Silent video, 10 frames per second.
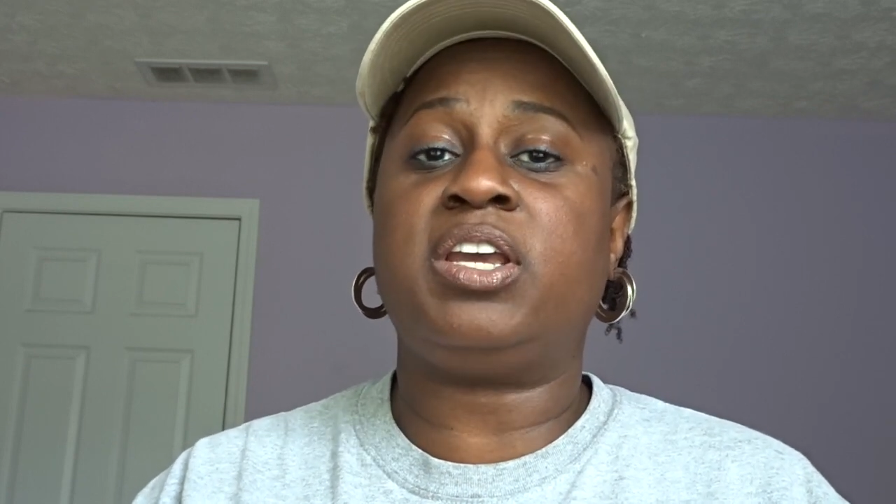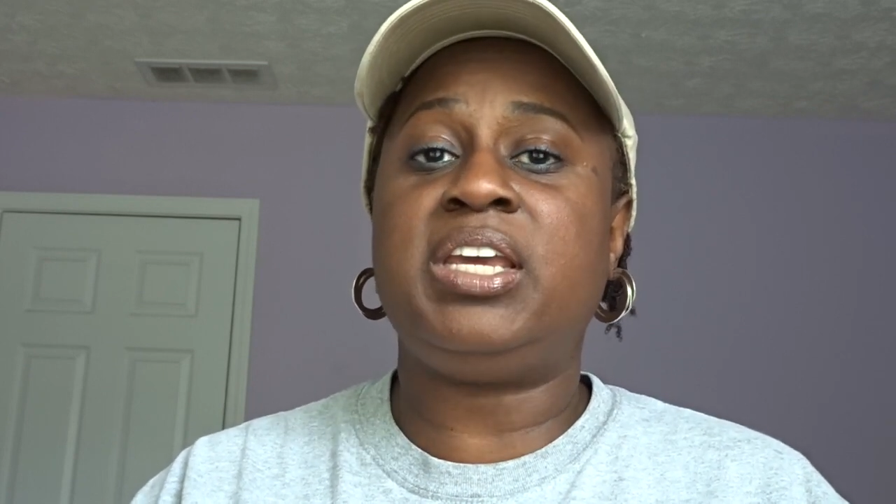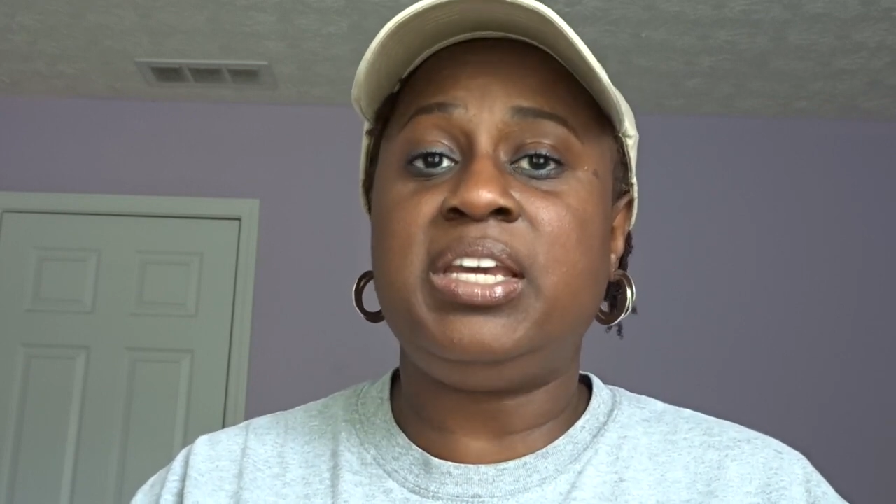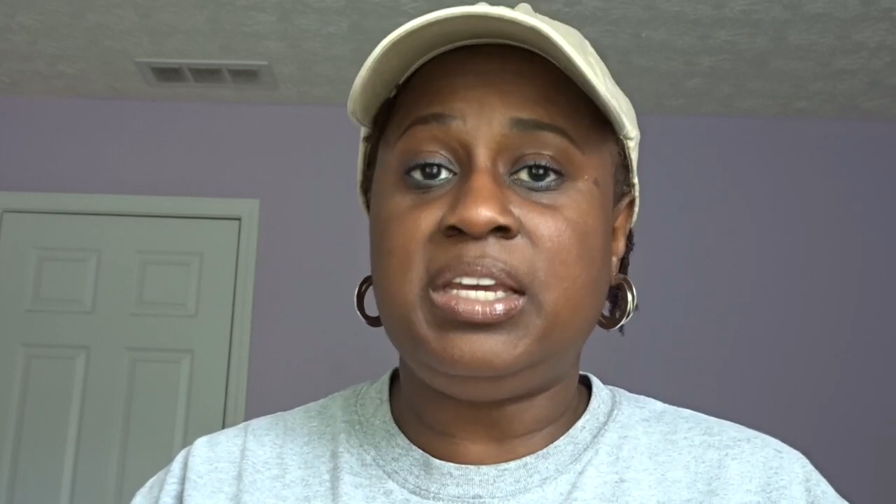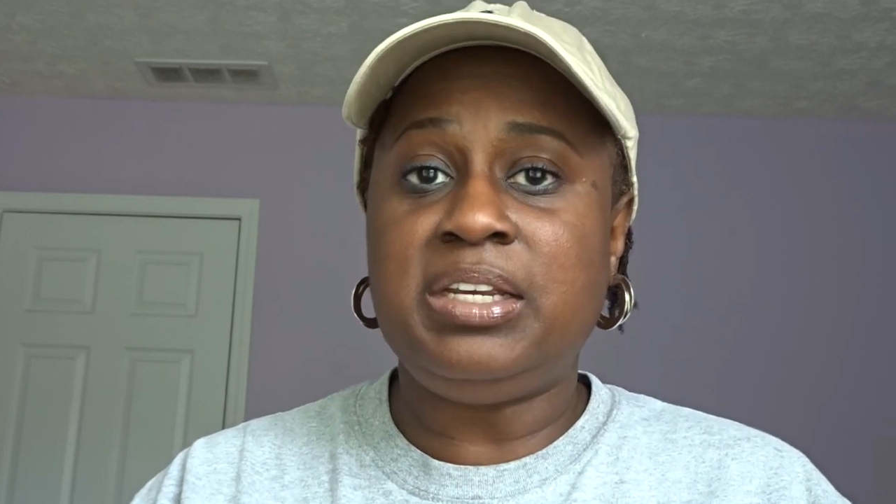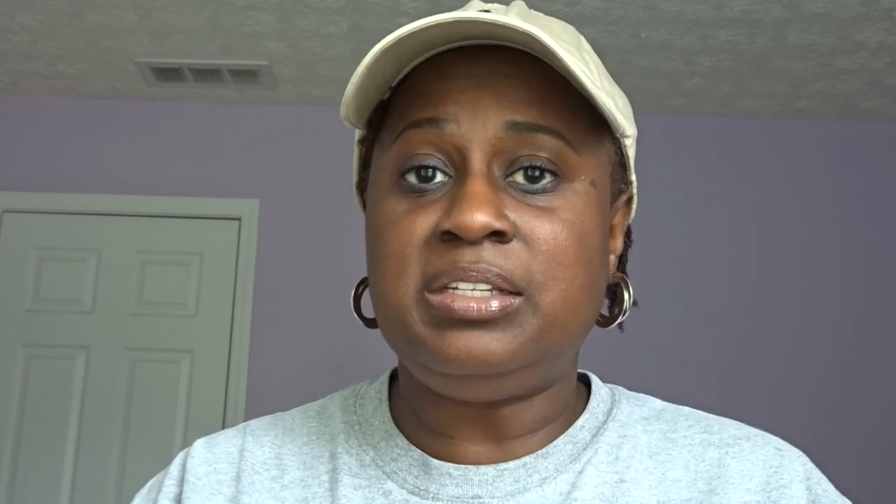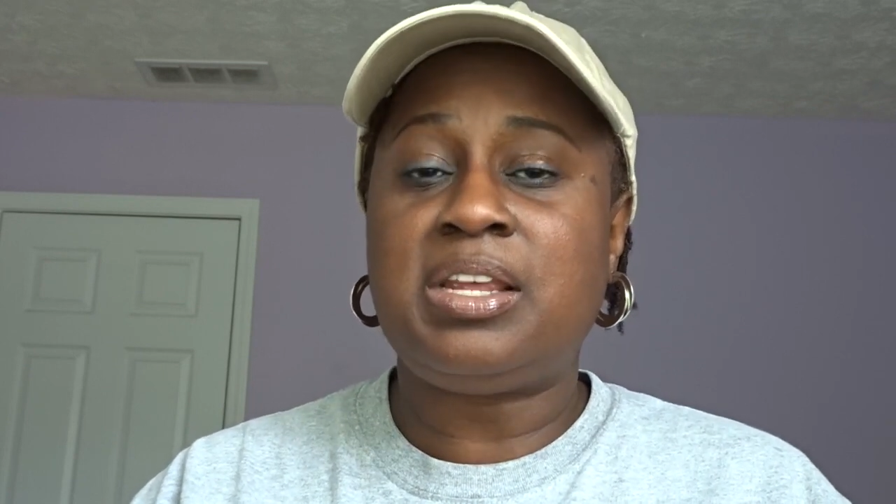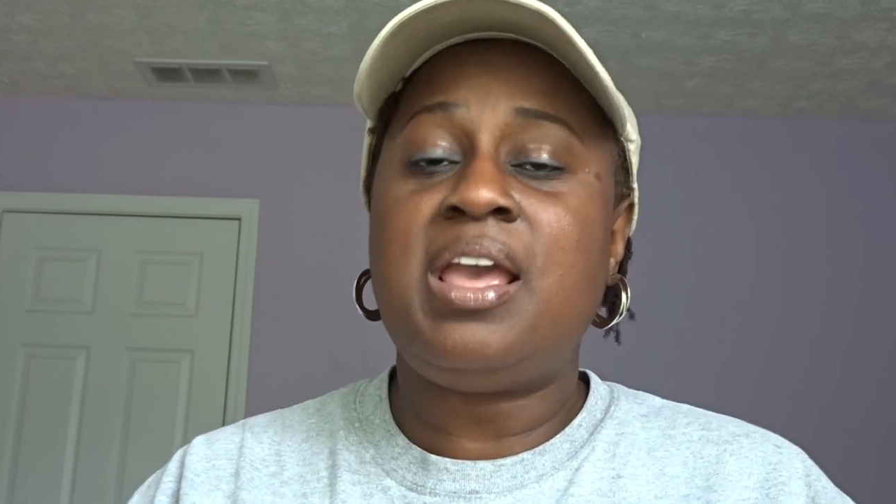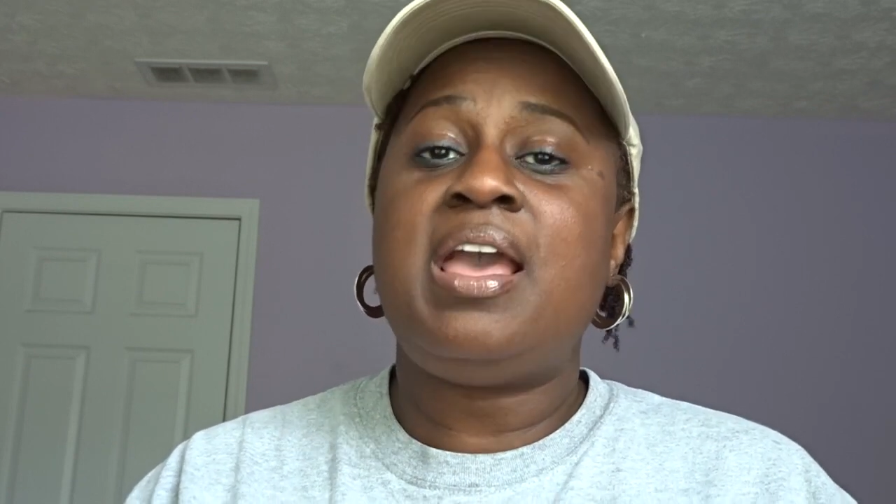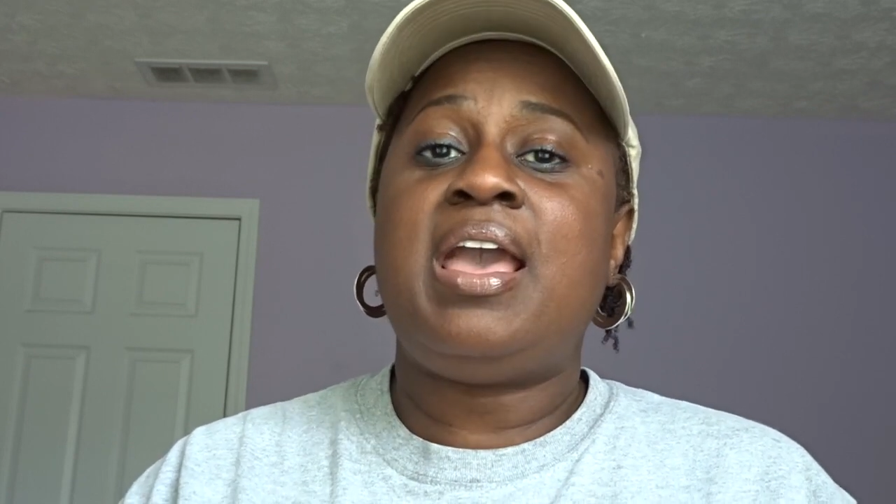
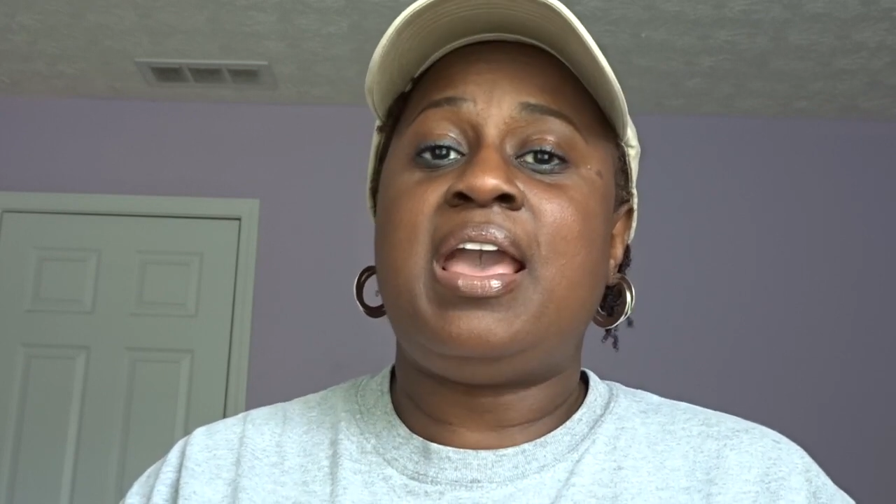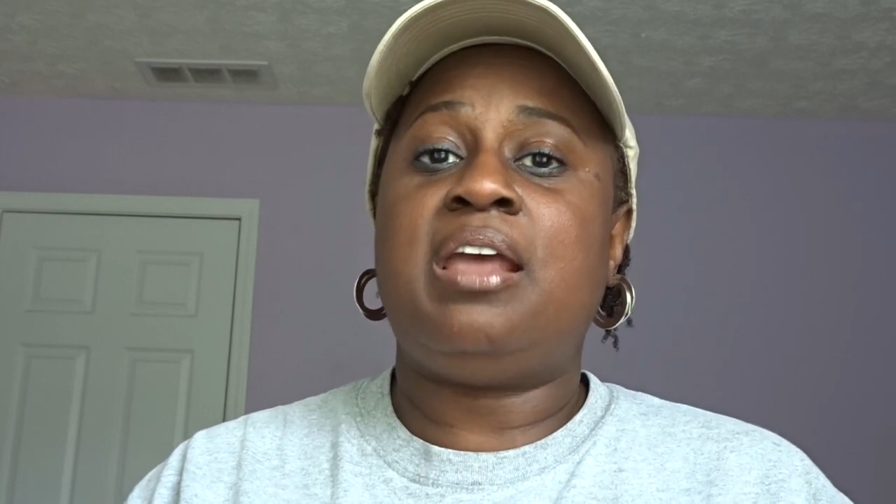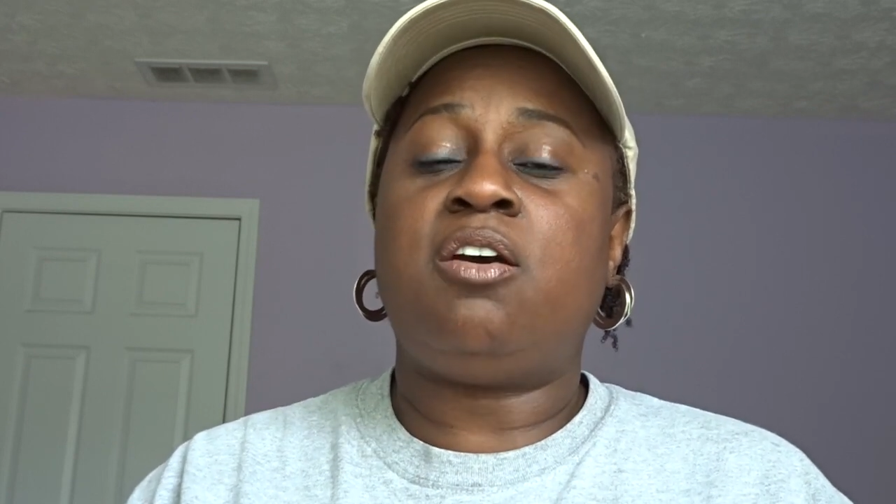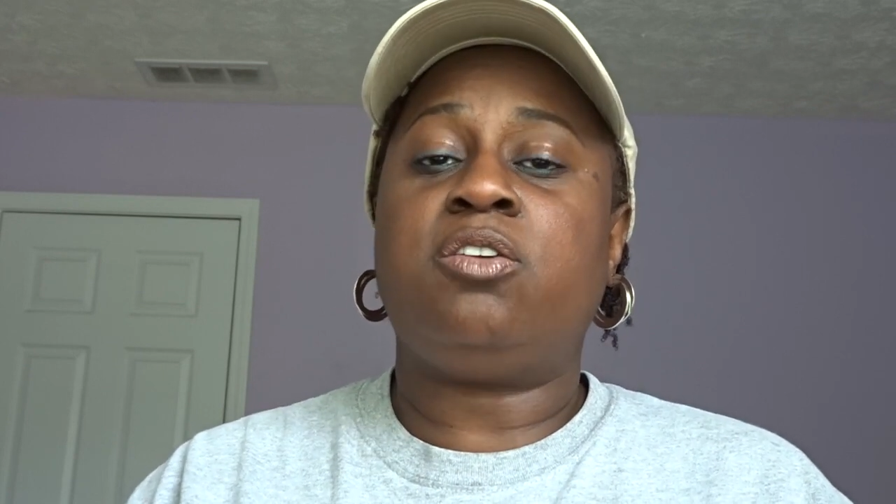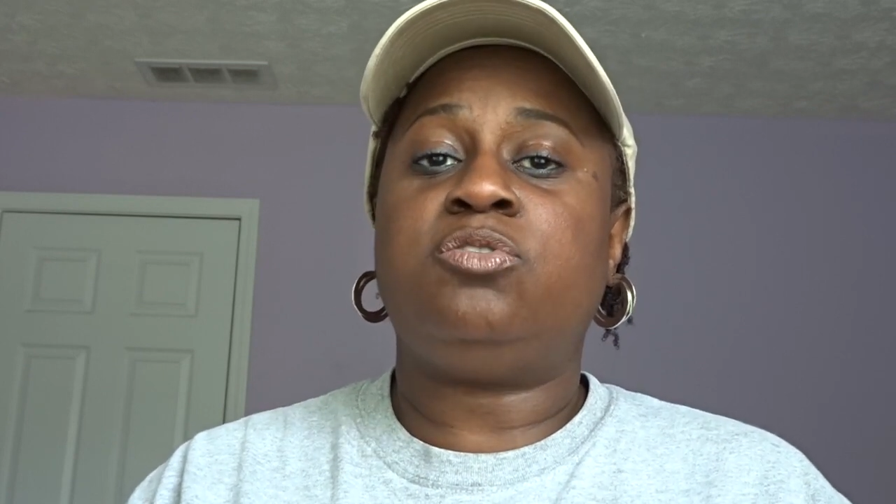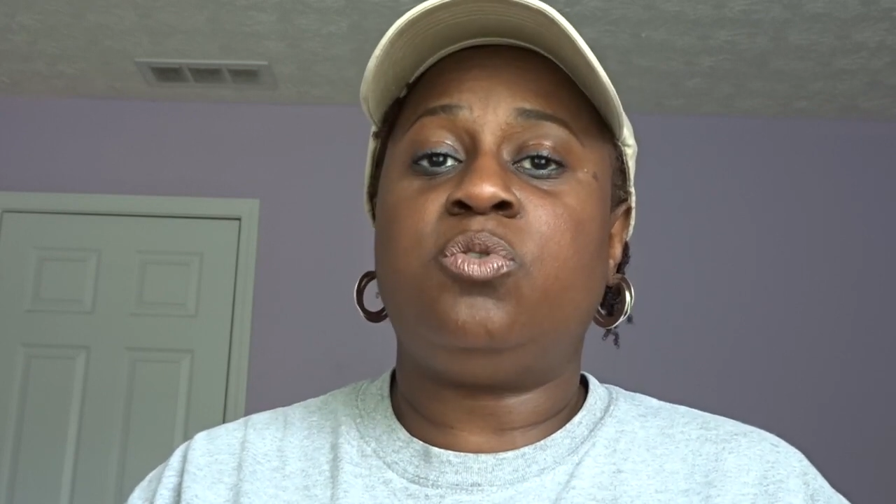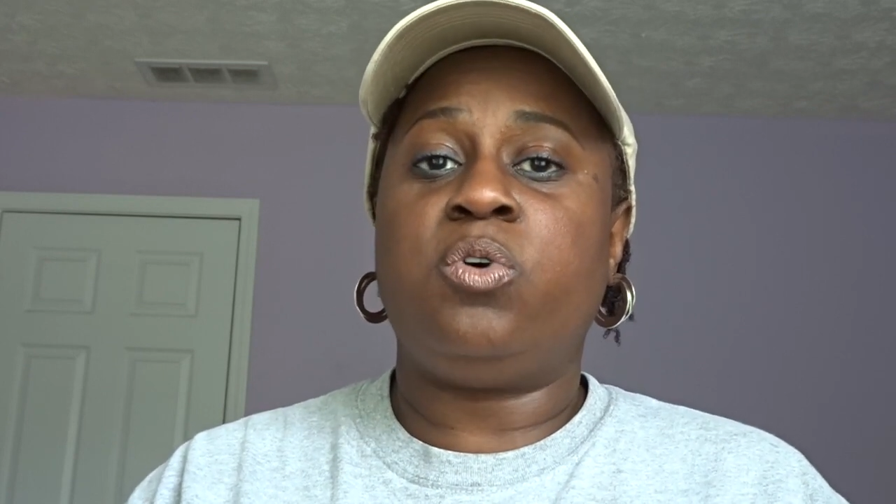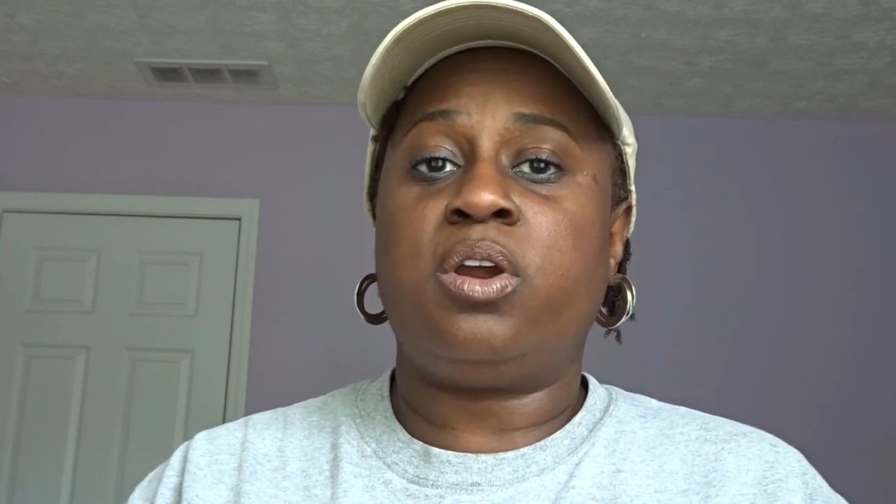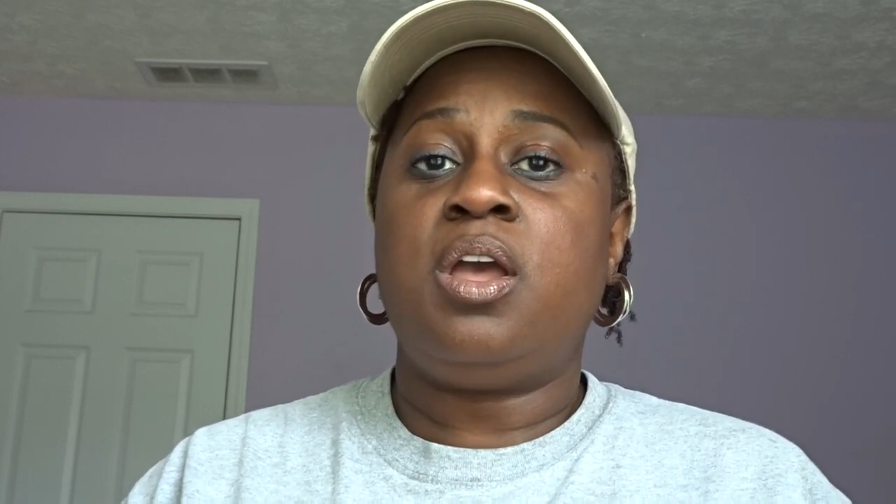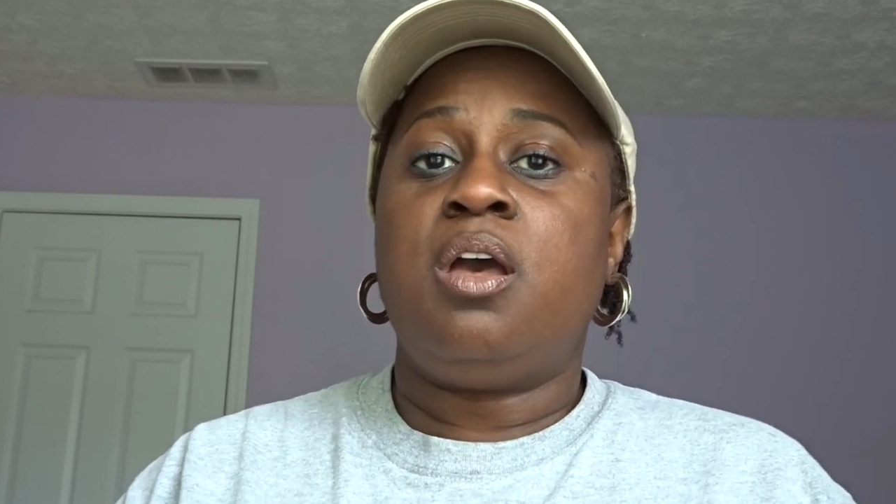keys and our
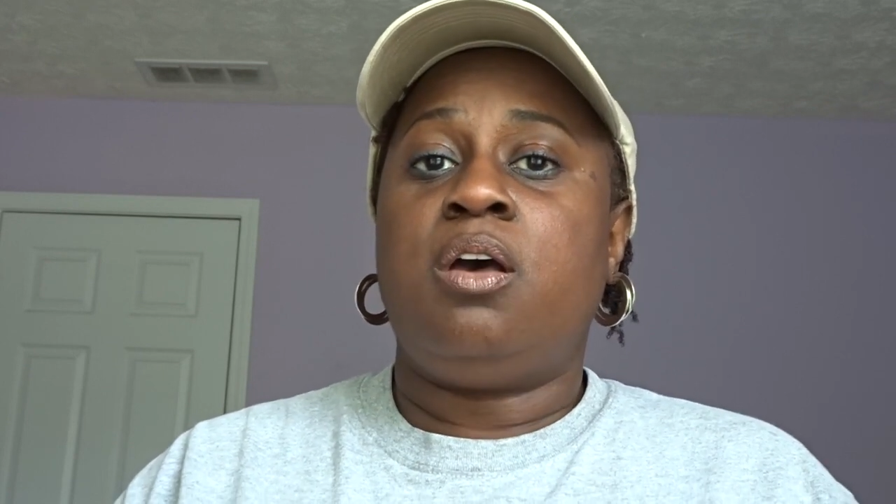door